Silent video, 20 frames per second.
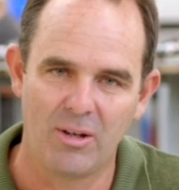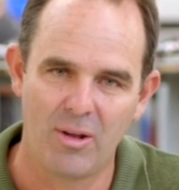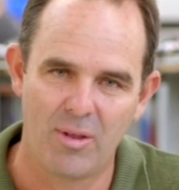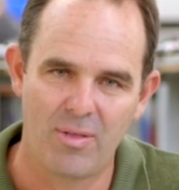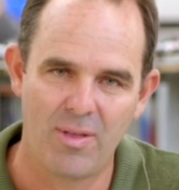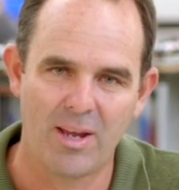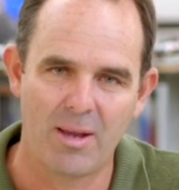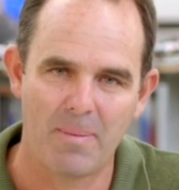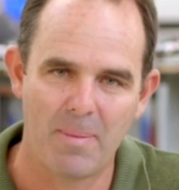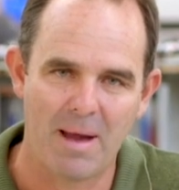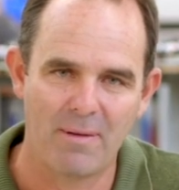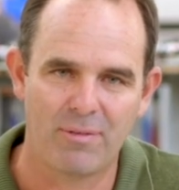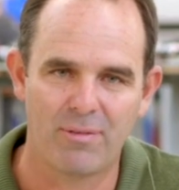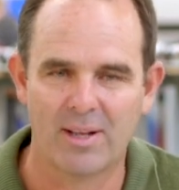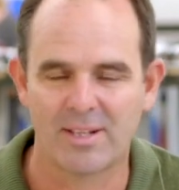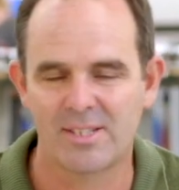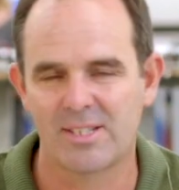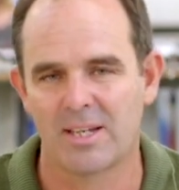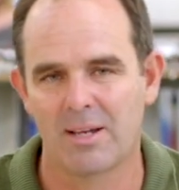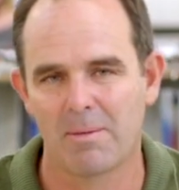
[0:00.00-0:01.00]
you think about
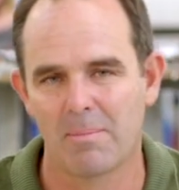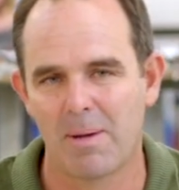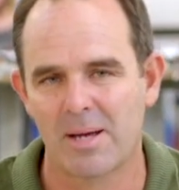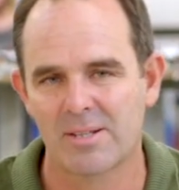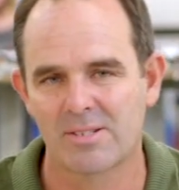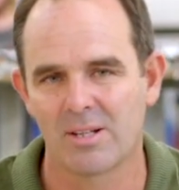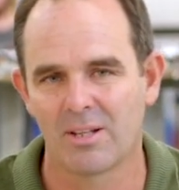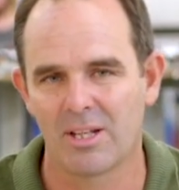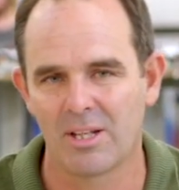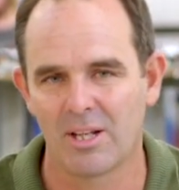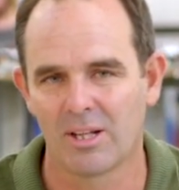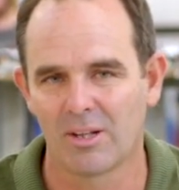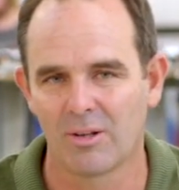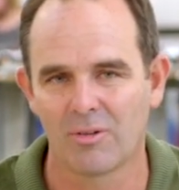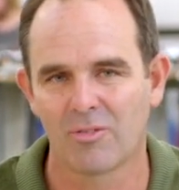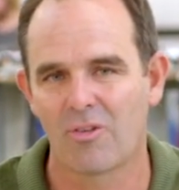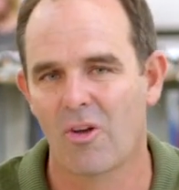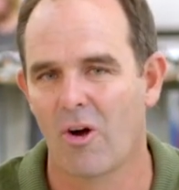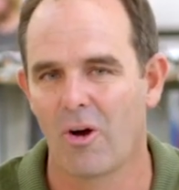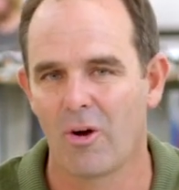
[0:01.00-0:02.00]
flexing your muscle in your
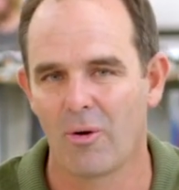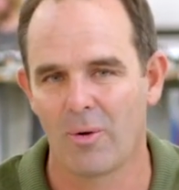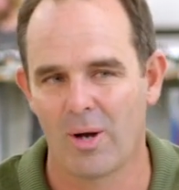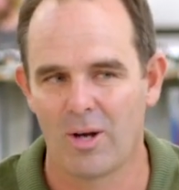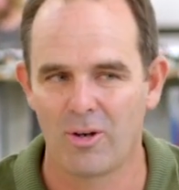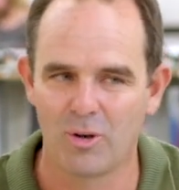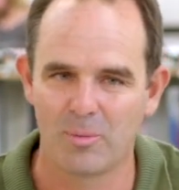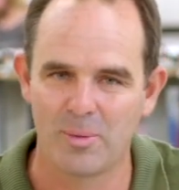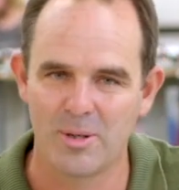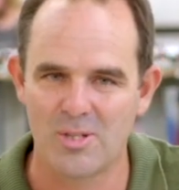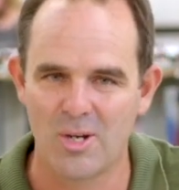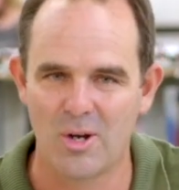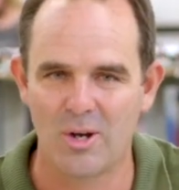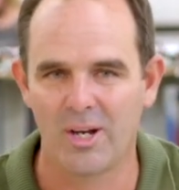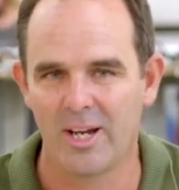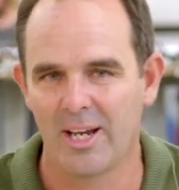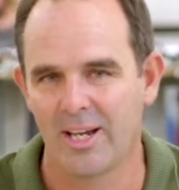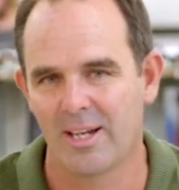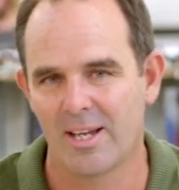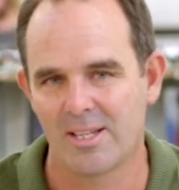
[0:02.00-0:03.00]
little toe and you'll be
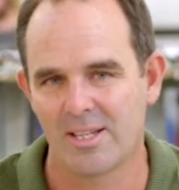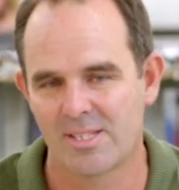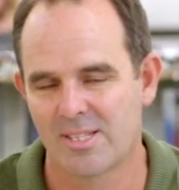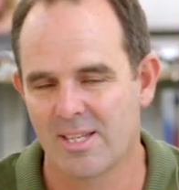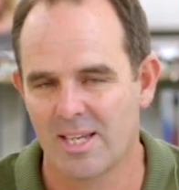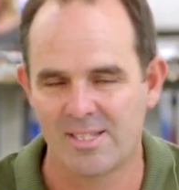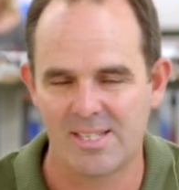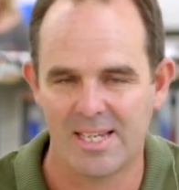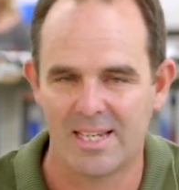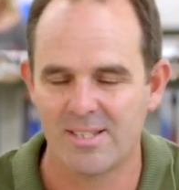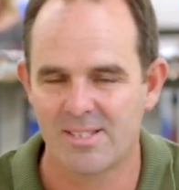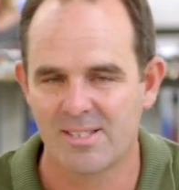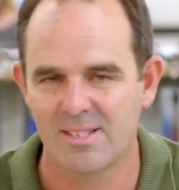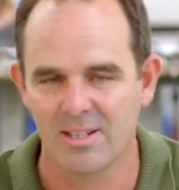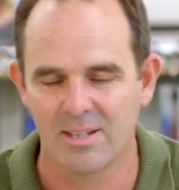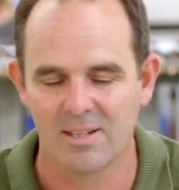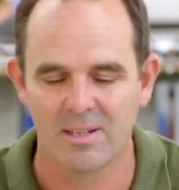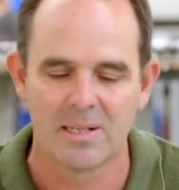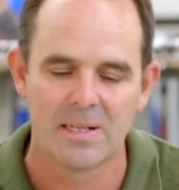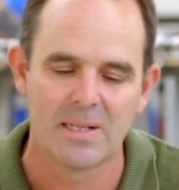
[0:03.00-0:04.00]
turning. It's
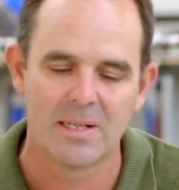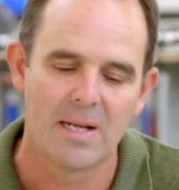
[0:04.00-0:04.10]
instant.